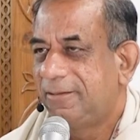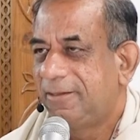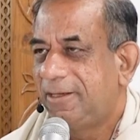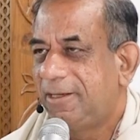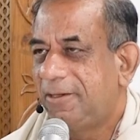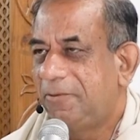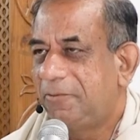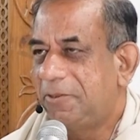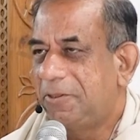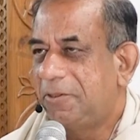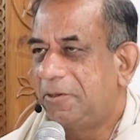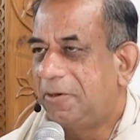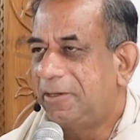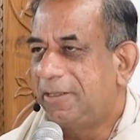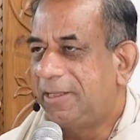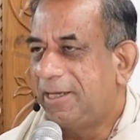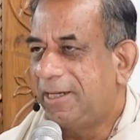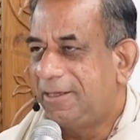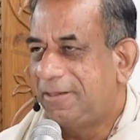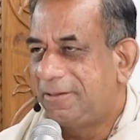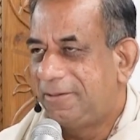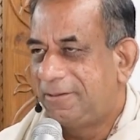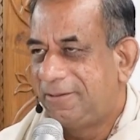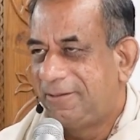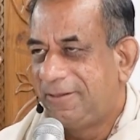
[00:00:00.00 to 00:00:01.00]
It was not
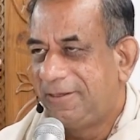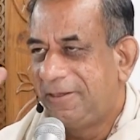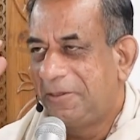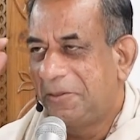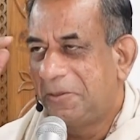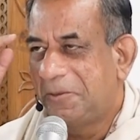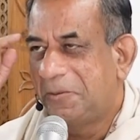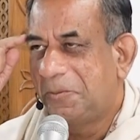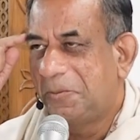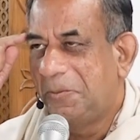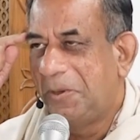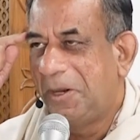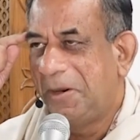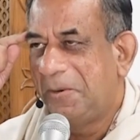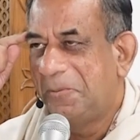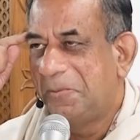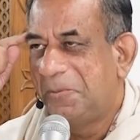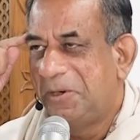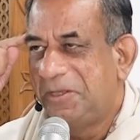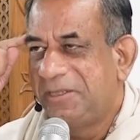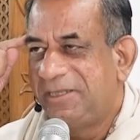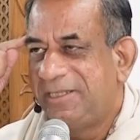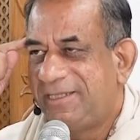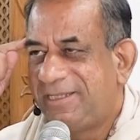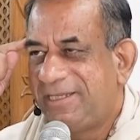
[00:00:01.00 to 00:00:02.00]
that,
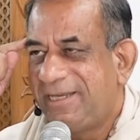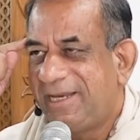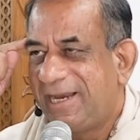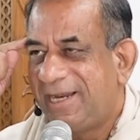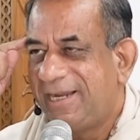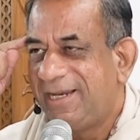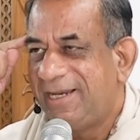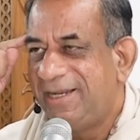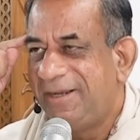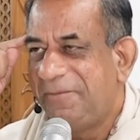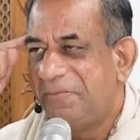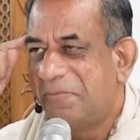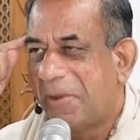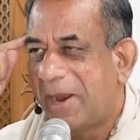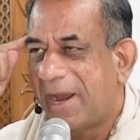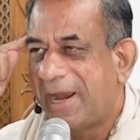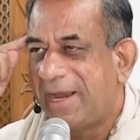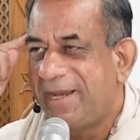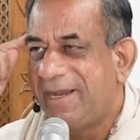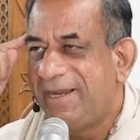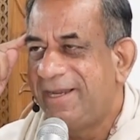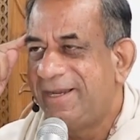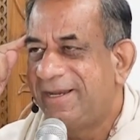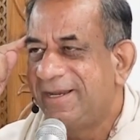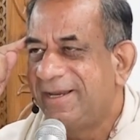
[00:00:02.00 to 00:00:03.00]
Modi ji had in
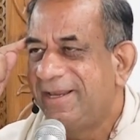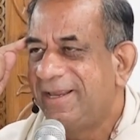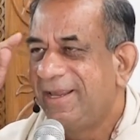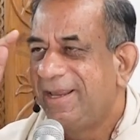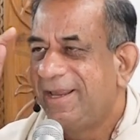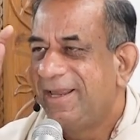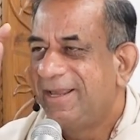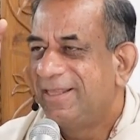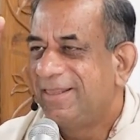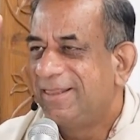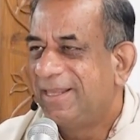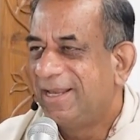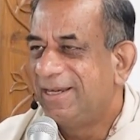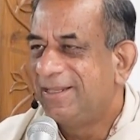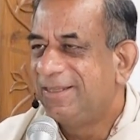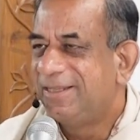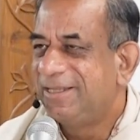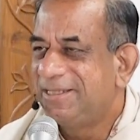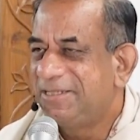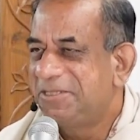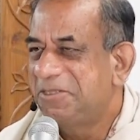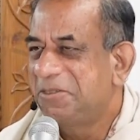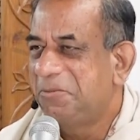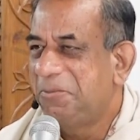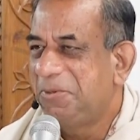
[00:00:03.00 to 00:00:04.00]
mind that
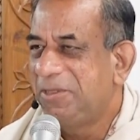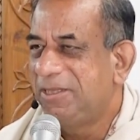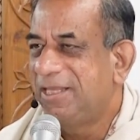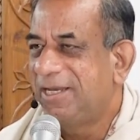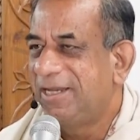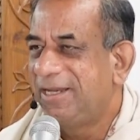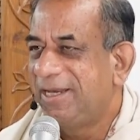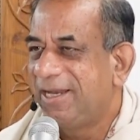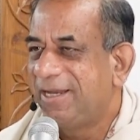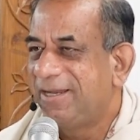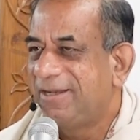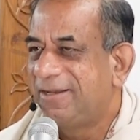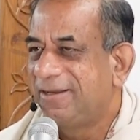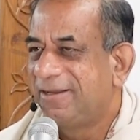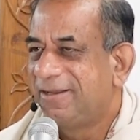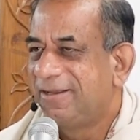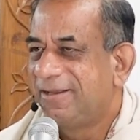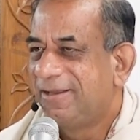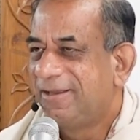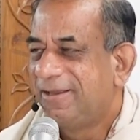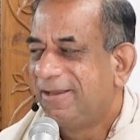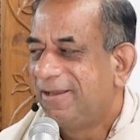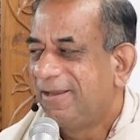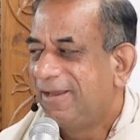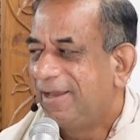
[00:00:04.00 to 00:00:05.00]
this should be the date.
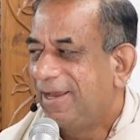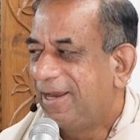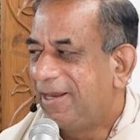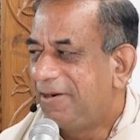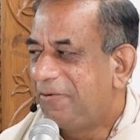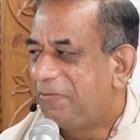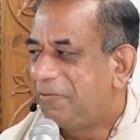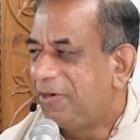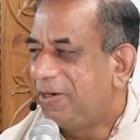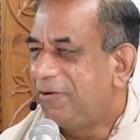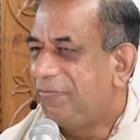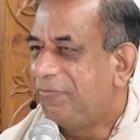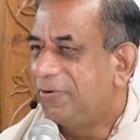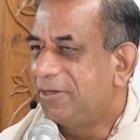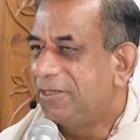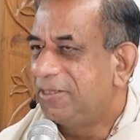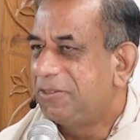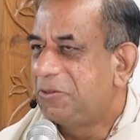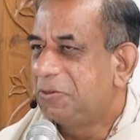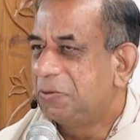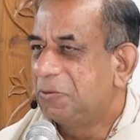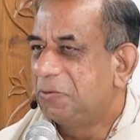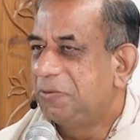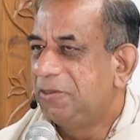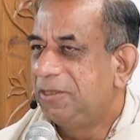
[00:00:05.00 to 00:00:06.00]
And 21st
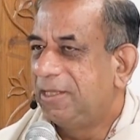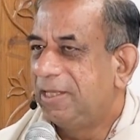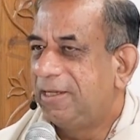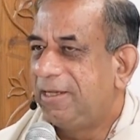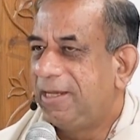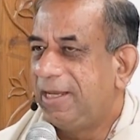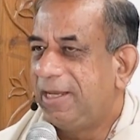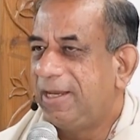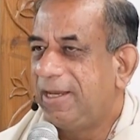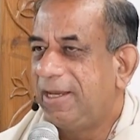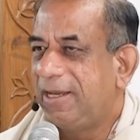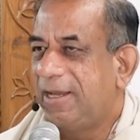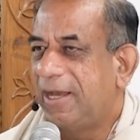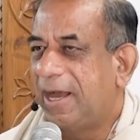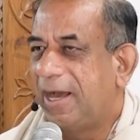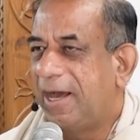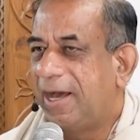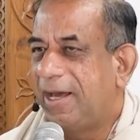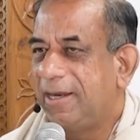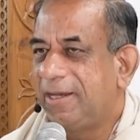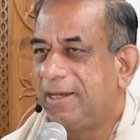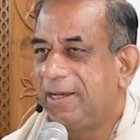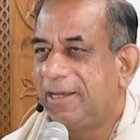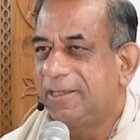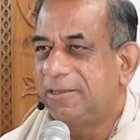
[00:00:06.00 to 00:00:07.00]
June, the day
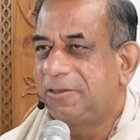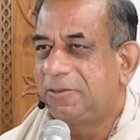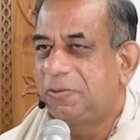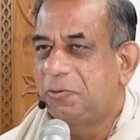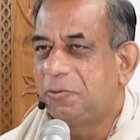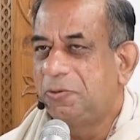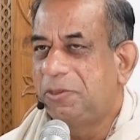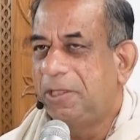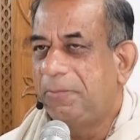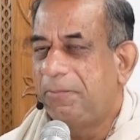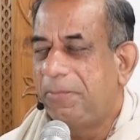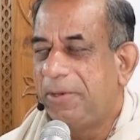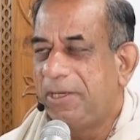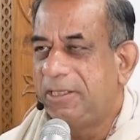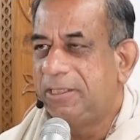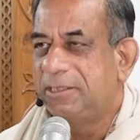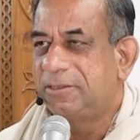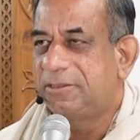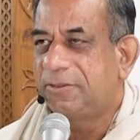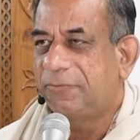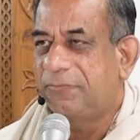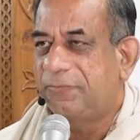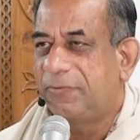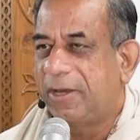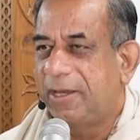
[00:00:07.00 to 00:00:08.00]
Arya, through the
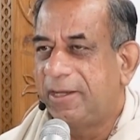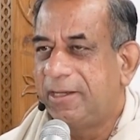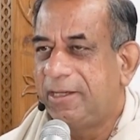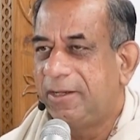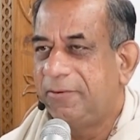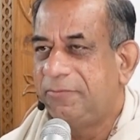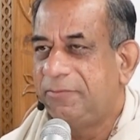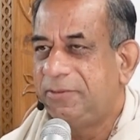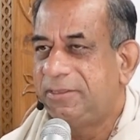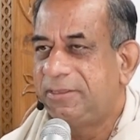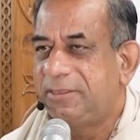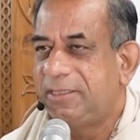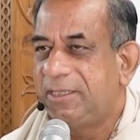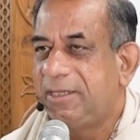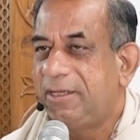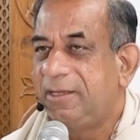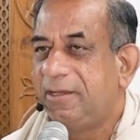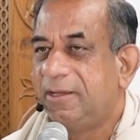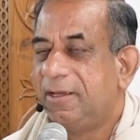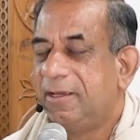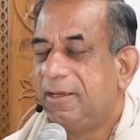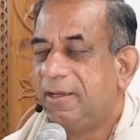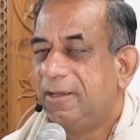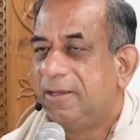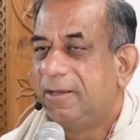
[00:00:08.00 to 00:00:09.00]
pages of Arya, we see
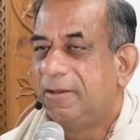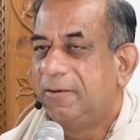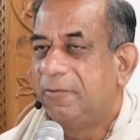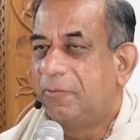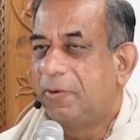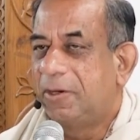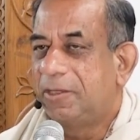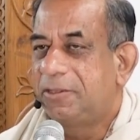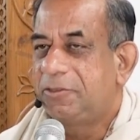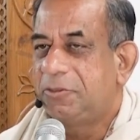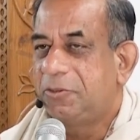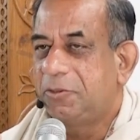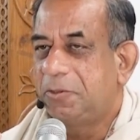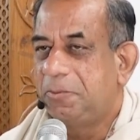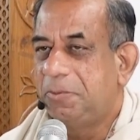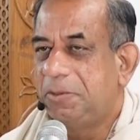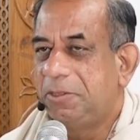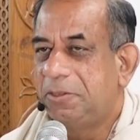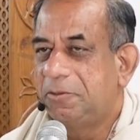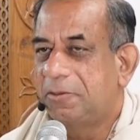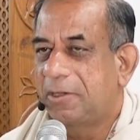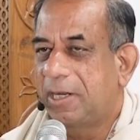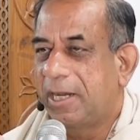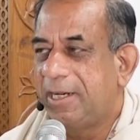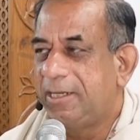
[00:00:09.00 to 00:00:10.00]
what Sri
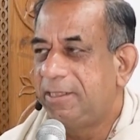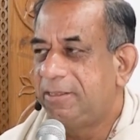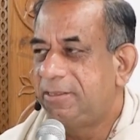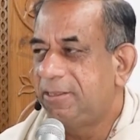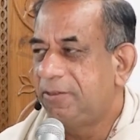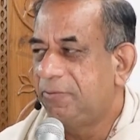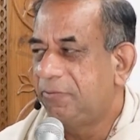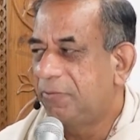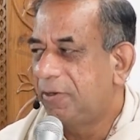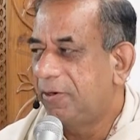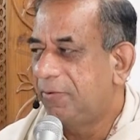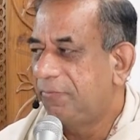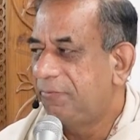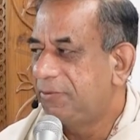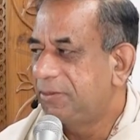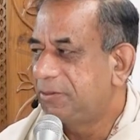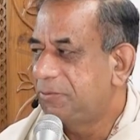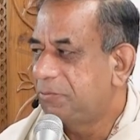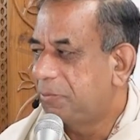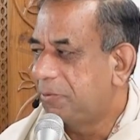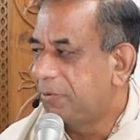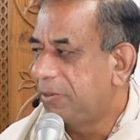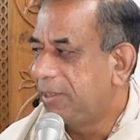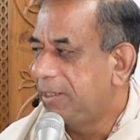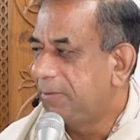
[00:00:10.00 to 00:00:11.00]
Aurobindo writes in one of his
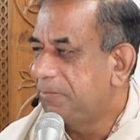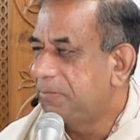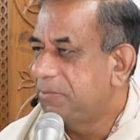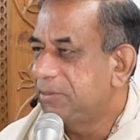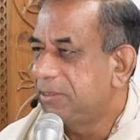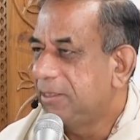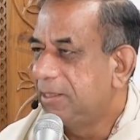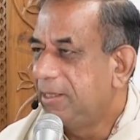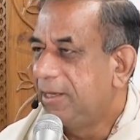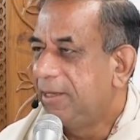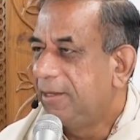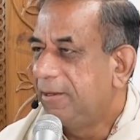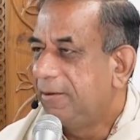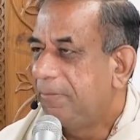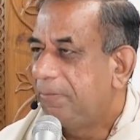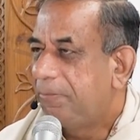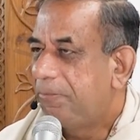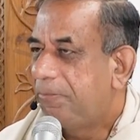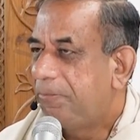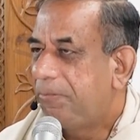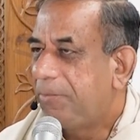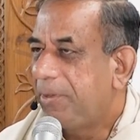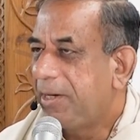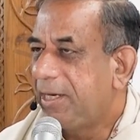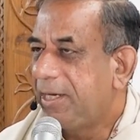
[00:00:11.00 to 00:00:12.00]
poems,
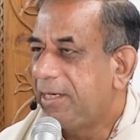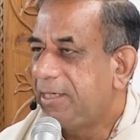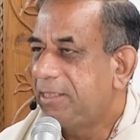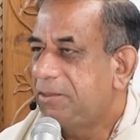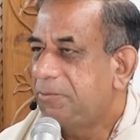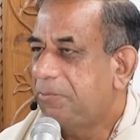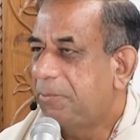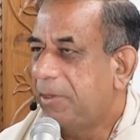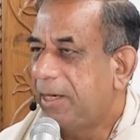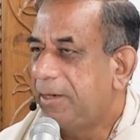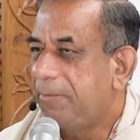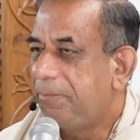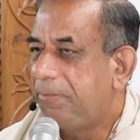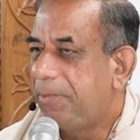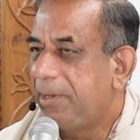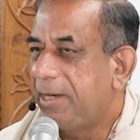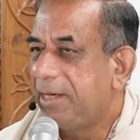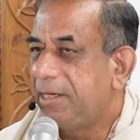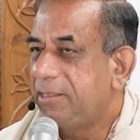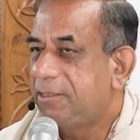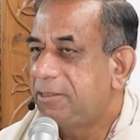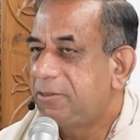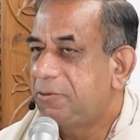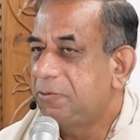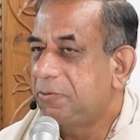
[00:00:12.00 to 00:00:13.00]
page by
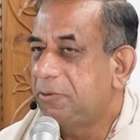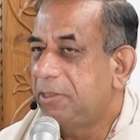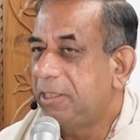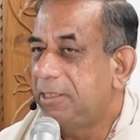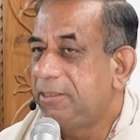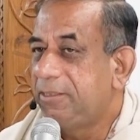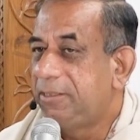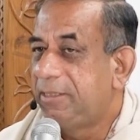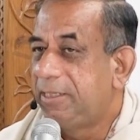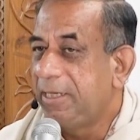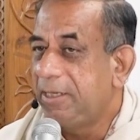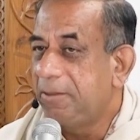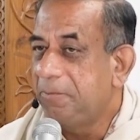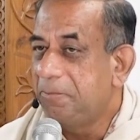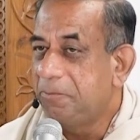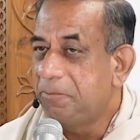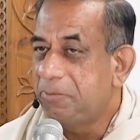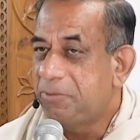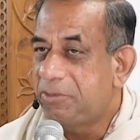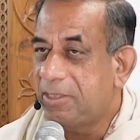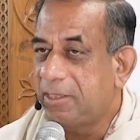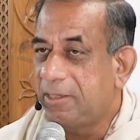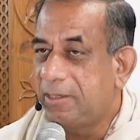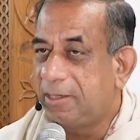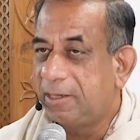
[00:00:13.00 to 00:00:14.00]
page to the dim
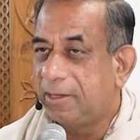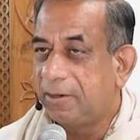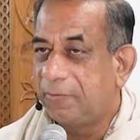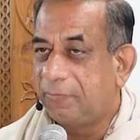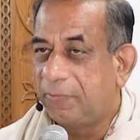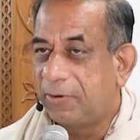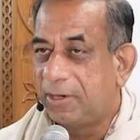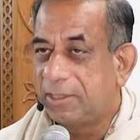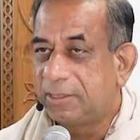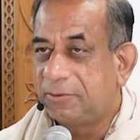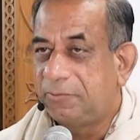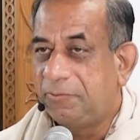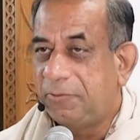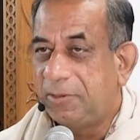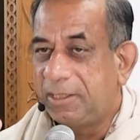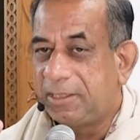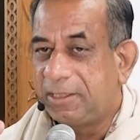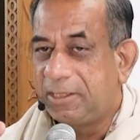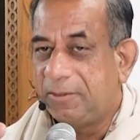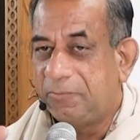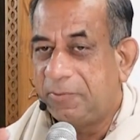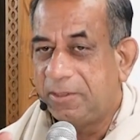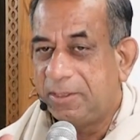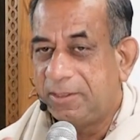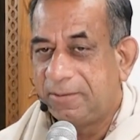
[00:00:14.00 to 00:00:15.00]
children of earth were
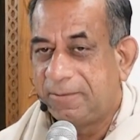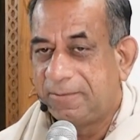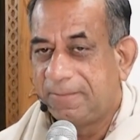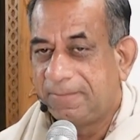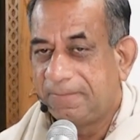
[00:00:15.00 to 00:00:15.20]
given.